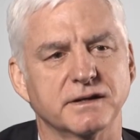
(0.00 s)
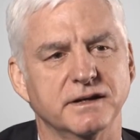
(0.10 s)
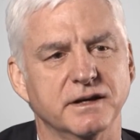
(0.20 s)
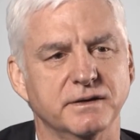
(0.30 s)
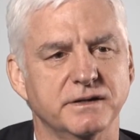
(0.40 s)

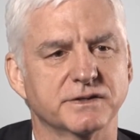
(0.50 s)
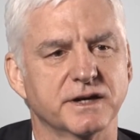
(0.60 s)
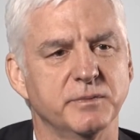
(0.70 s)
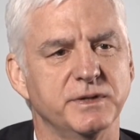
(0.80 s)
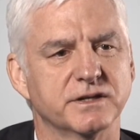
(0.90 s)
it's
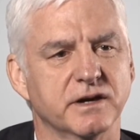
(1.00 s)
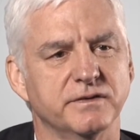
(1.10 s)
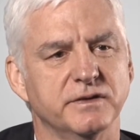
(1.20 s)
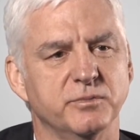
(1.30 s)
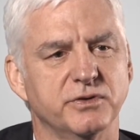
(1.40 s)
going to be
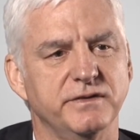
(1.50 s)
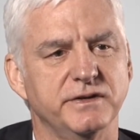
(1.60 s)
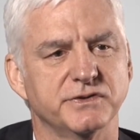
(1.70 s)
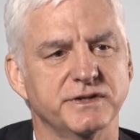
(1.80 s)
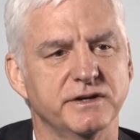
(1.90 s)
tougher than
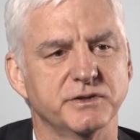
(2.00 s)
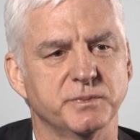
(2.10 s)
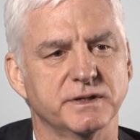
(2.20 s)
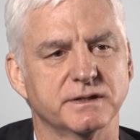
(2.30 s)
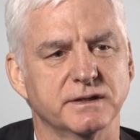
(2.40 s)
previous years,
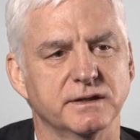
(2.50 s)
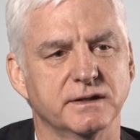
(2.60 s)
but